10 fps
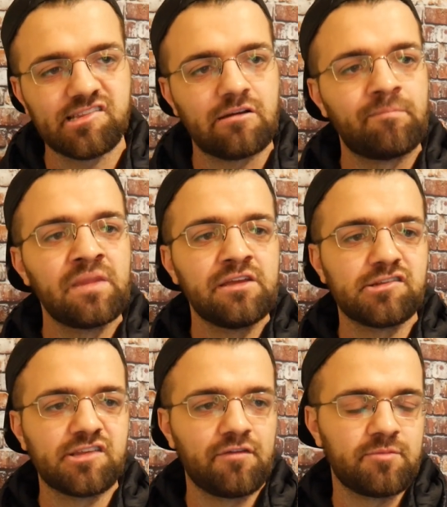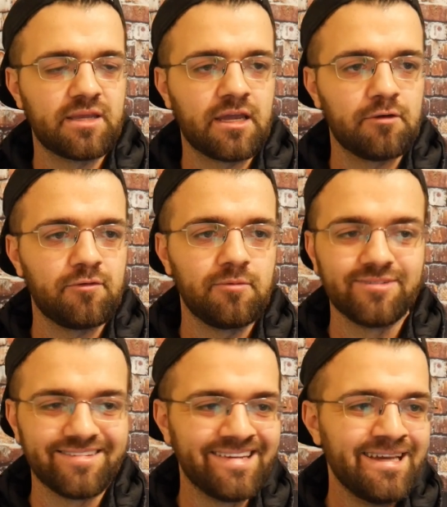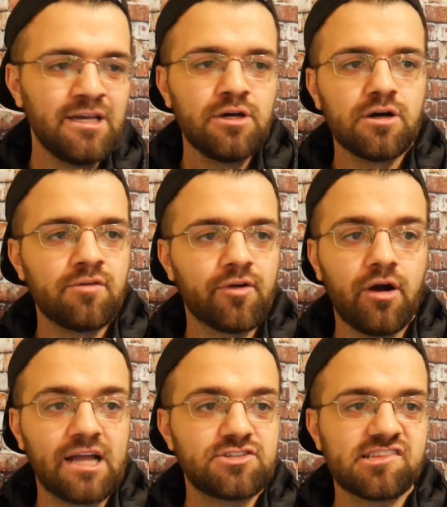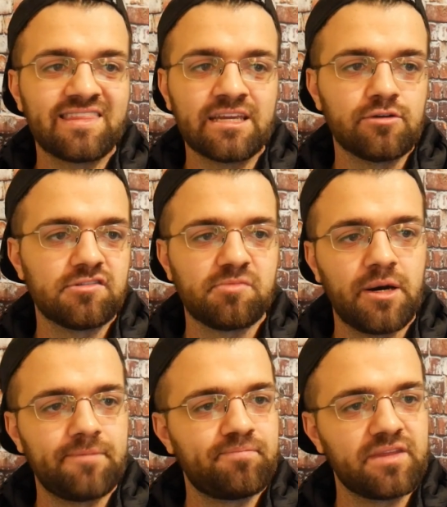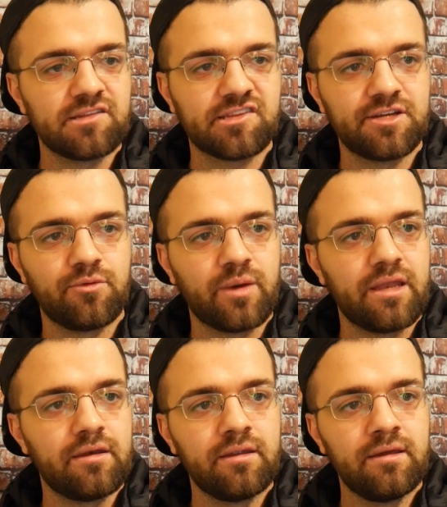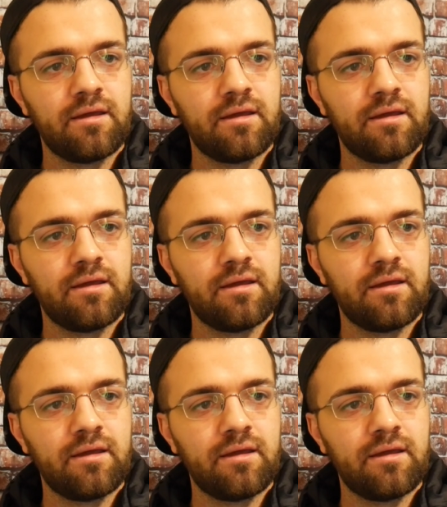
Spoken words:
So you still have to be careful. But overall, I just think Usman is going to win.